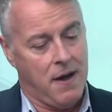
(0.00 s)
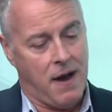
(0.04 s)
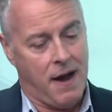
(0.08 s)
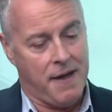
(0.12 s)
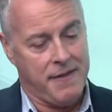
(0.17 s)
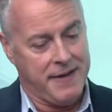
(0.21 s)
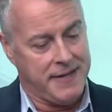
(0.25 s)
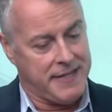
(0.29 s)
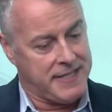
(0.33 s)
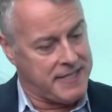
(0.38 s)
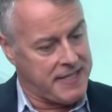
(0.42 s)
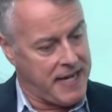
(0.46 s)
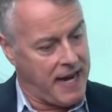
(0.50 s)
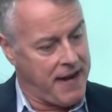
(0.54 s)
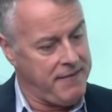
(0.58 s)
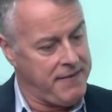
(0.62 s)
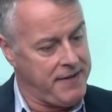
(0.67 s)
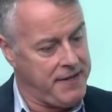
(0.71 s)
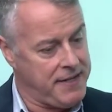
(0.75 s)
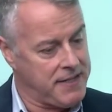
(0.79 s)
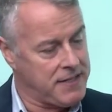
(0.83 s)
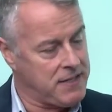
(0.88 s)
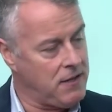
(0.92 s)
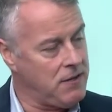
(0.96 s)
I think
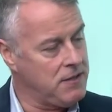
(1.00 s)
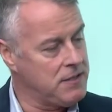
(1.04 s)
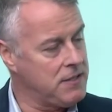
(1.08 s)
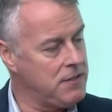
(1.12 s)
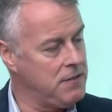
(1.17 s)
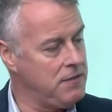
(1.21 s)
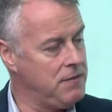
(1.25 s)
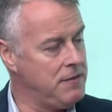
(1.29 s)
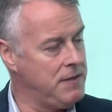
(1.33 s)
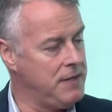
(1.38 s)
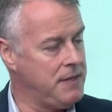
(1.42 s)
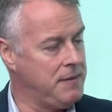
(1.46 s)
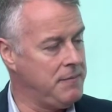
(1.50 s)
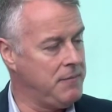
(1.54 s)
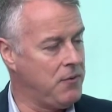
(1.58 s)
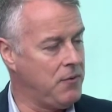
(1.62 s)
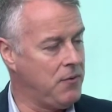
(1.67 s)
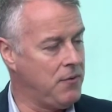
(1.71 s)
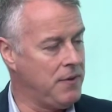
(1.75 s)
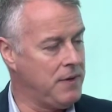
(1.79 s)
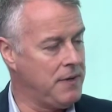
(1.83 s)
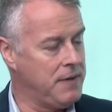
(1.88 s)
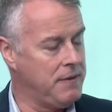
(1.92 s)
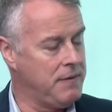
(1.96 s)
safety is also an
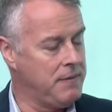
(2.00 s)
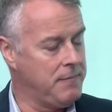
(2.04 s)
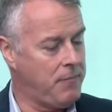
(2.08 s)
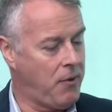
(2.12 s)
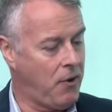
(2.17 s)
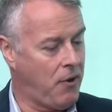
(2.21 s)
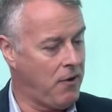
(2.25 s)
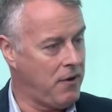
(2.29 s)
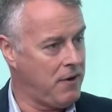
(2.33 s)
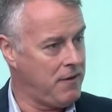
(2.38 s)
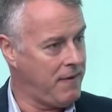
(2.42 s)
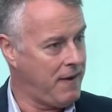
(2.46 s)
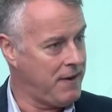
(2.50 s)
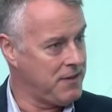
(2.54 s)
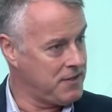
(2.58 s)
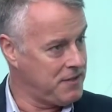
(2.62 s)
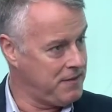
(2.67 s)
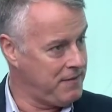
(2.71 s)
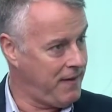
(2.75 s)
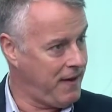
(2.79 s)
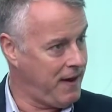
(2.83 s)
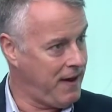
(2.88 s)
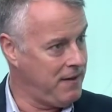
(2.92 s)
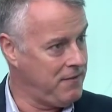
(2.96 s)
important mm -hmm. part of our
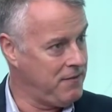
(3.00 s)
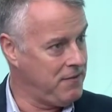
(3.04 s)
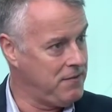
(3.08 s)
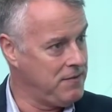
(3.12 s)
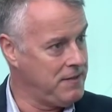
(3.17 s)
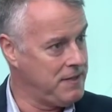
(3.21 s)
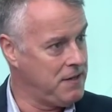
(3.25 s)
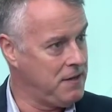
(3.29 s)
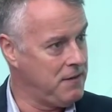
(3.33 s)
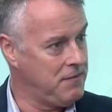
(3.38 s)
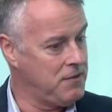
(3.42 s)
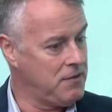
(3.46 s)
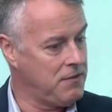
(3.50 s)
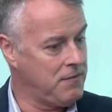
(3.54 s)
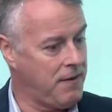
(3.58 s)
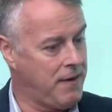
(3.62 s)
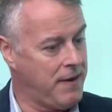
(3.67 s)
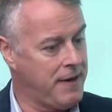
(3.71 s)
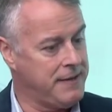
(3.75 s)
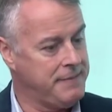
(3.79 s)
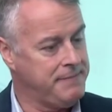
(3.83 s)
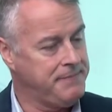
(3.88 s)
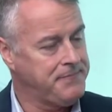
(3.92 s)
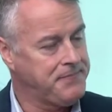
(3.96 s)
survival and Over the
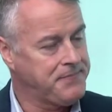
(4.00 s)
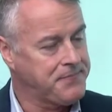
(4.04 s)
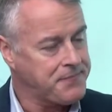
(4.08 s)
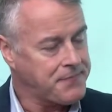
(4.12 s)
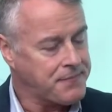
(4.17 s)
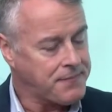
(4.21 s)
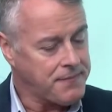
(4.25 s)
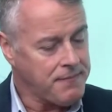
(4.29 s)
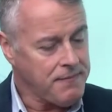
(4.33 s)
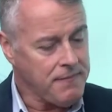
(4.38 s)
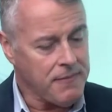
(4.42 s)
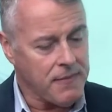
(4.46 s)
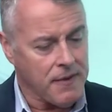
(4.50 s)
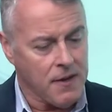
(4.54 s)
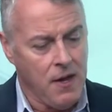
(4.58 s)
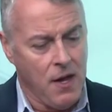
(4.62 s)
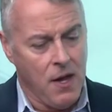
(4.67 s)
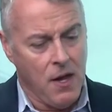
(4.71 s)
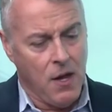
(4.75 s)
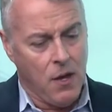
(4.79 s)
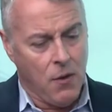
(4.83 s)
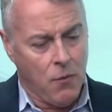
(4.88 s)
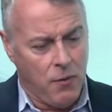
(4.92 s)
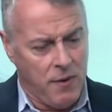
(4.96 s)
mm-hmm. Rhine.
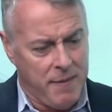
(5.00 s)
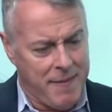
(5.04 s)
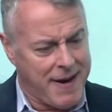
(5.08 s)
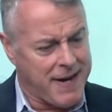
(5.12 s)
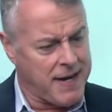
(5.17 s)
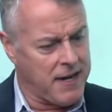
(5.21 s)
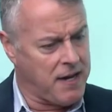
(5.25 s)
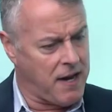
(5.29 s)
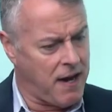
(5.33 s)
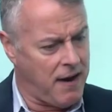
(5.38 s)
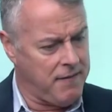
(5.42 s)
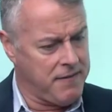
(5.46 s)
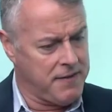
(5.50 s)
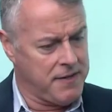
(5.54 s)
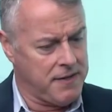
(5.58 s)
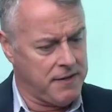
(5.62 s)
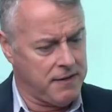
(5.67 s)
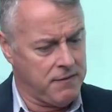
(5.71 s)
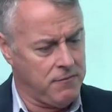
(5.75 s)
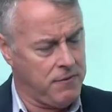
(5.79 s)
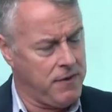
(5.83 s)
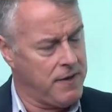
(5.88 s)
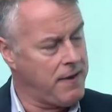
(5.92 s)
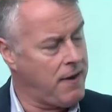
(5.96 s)
We make a
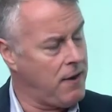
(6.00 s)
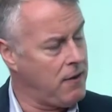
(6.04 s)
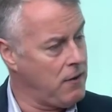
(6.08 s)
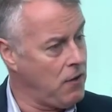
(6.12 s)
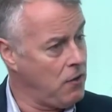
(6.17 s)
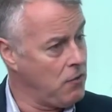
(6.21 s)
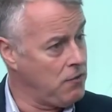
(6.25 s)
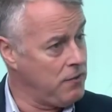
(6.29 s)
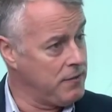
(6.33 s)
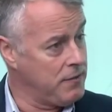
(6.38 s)
covenant with our